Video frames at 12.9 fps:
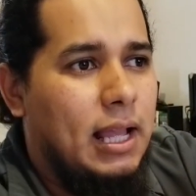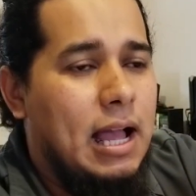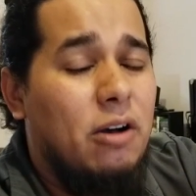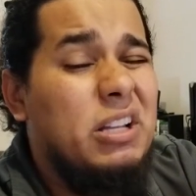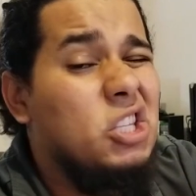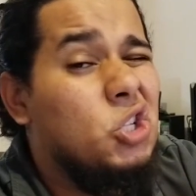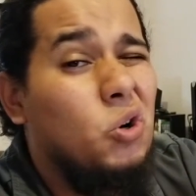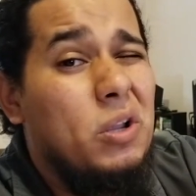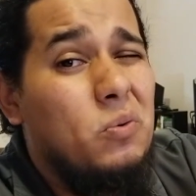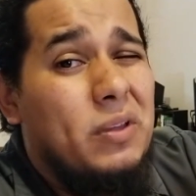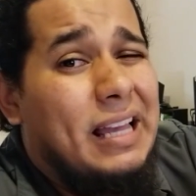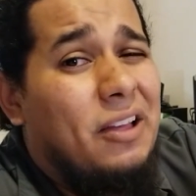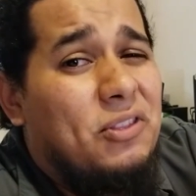I'll enjoy
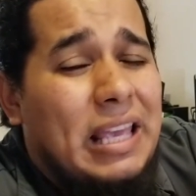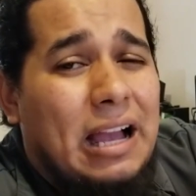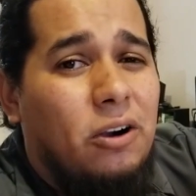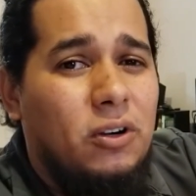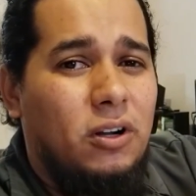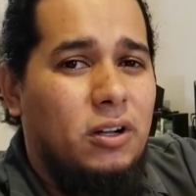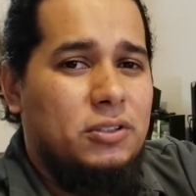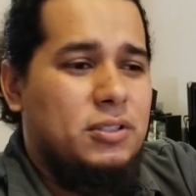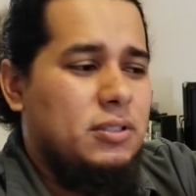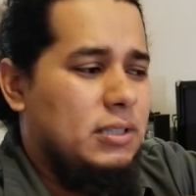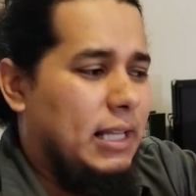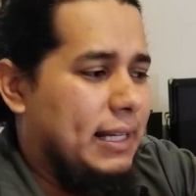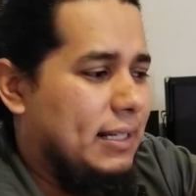without the alcohol
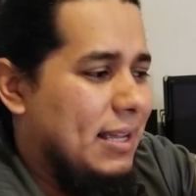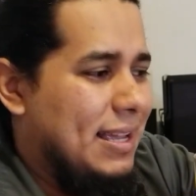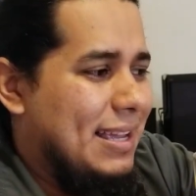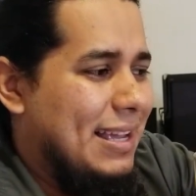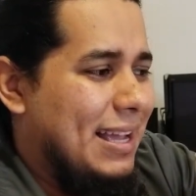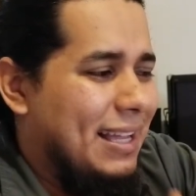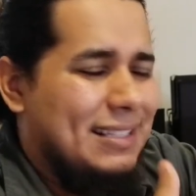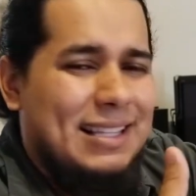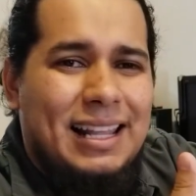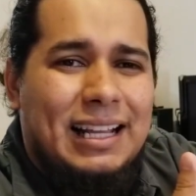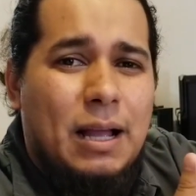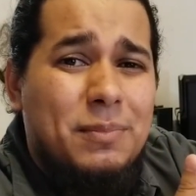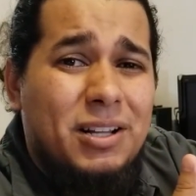too. Like, it's not
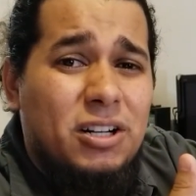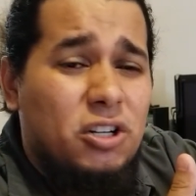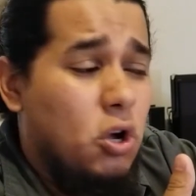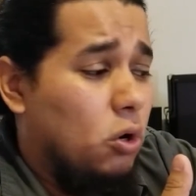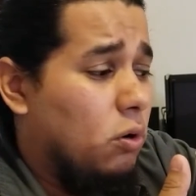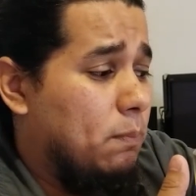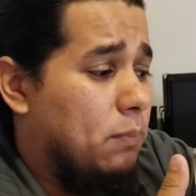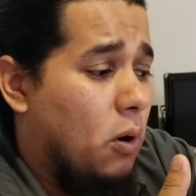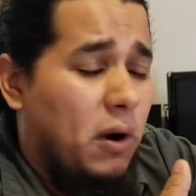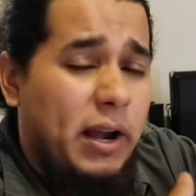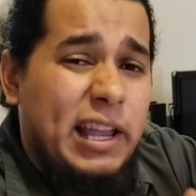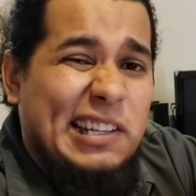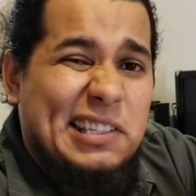like I'm gonna go to a
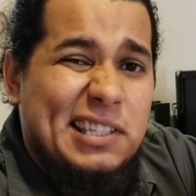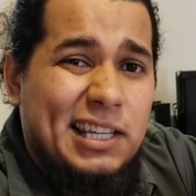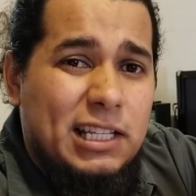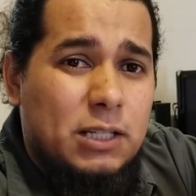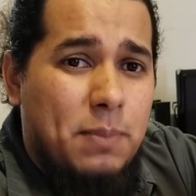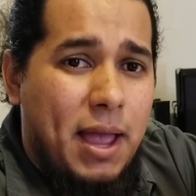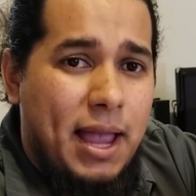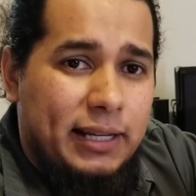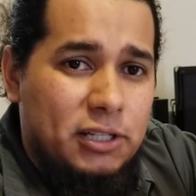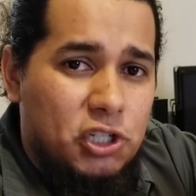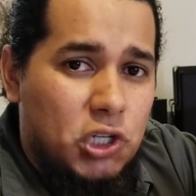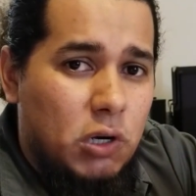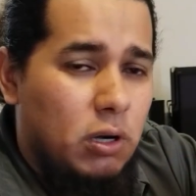bar and get a six pack and
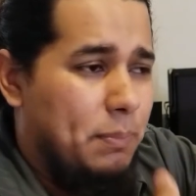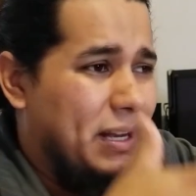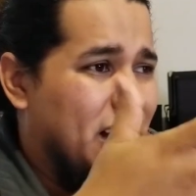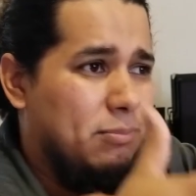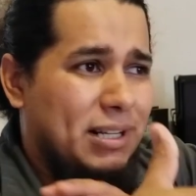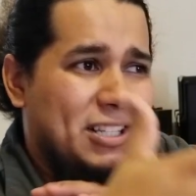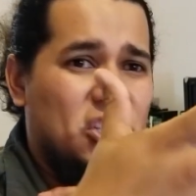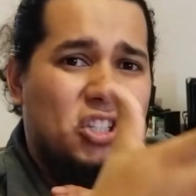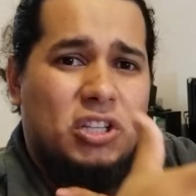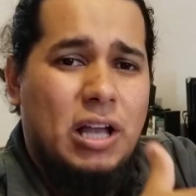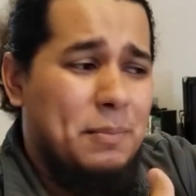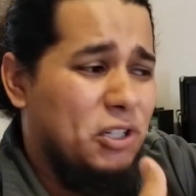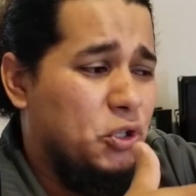show up and everybody's just
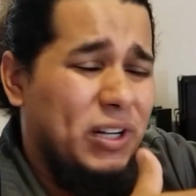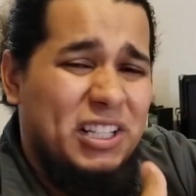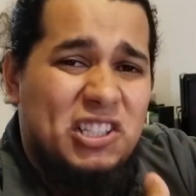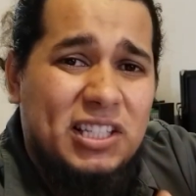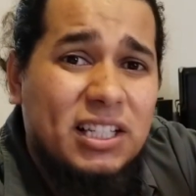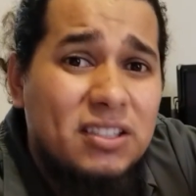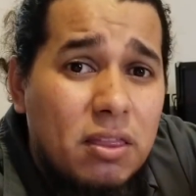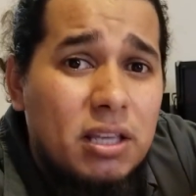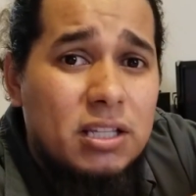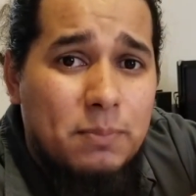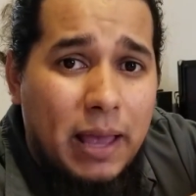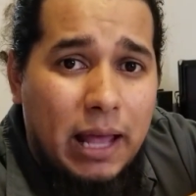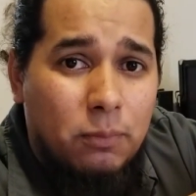I'm gonna drink six of these
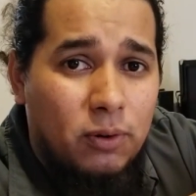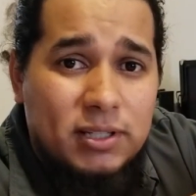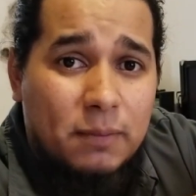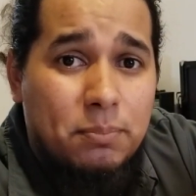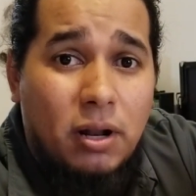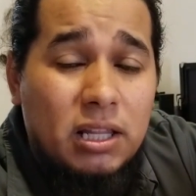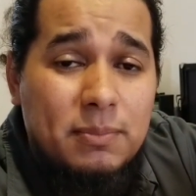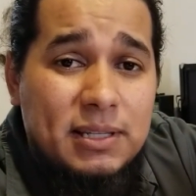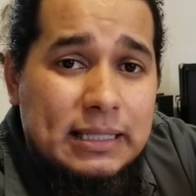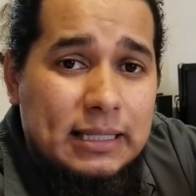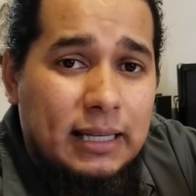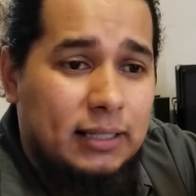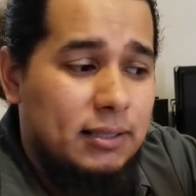bad boys. I'd probably be
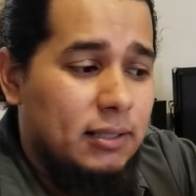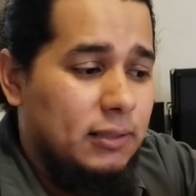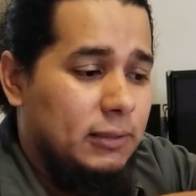sick.